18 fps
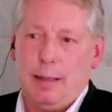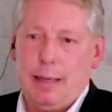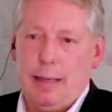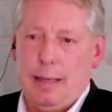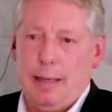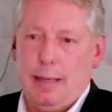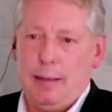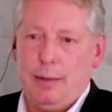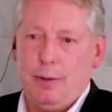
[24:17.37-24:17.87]

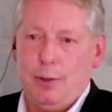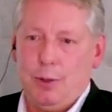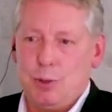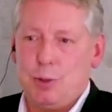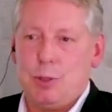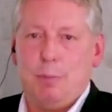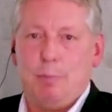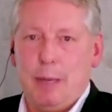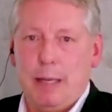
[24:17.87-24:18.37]
And
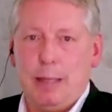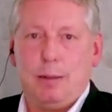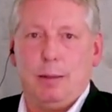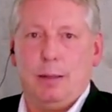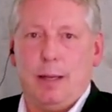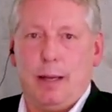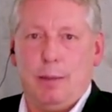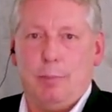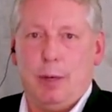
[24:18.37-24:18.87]
those that make a
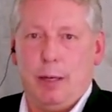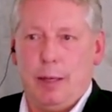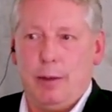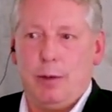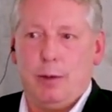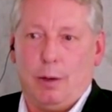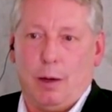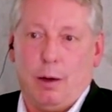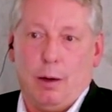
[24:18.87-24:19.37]
lot of money,
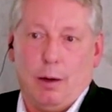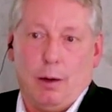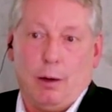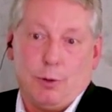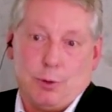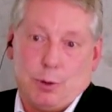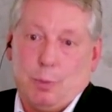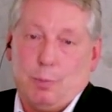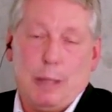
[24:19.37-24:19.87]
there are
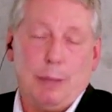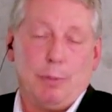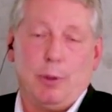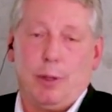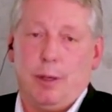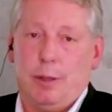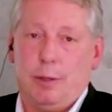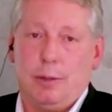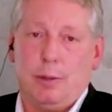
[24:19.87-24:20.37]
also people
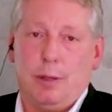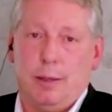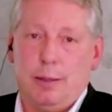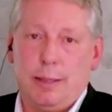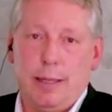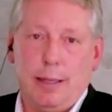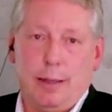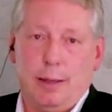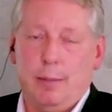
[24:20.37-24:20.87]
that are
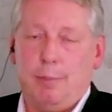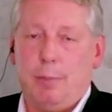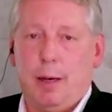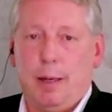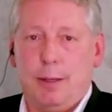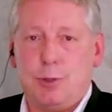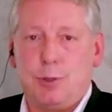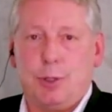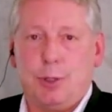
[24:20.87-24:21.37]
taking a
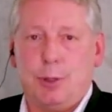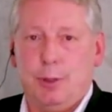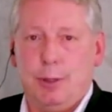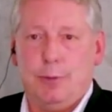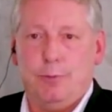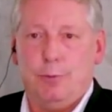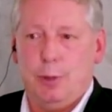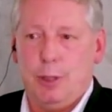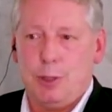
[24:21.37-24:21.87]
modest
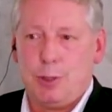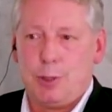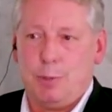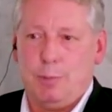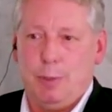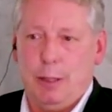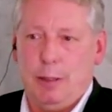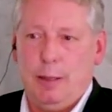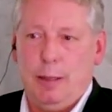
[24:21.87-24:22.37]
degree of
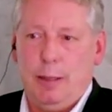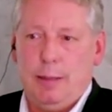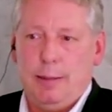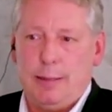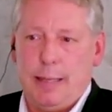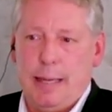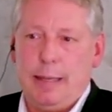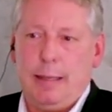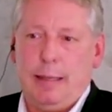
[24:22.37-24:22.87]
risk, but
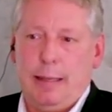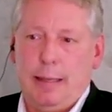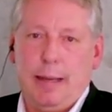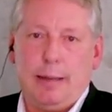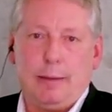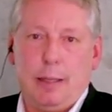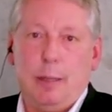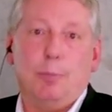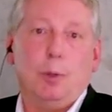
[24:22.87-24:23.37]
taking it
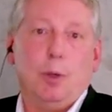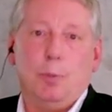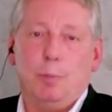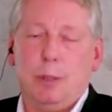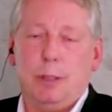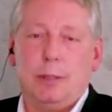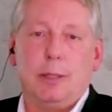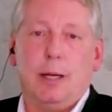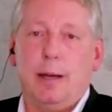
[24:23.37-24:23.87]
at the
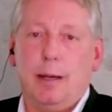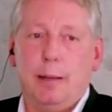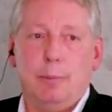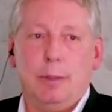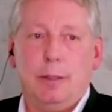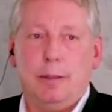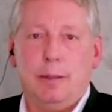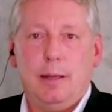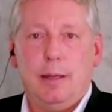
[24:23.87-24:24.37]
appropriate time.
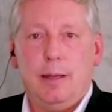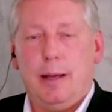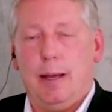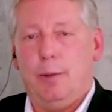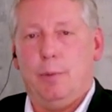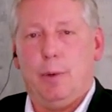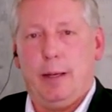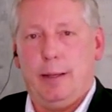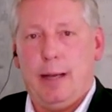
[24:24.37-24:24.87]
And
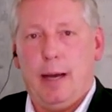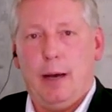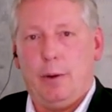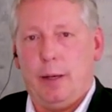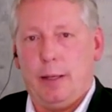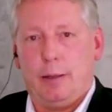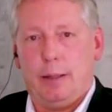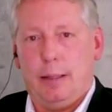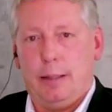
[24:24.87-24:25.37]
right now,
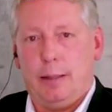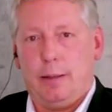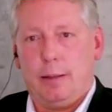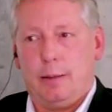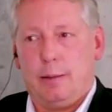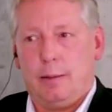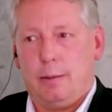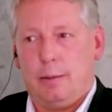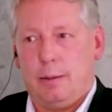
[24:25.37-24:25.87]
I think
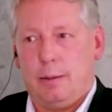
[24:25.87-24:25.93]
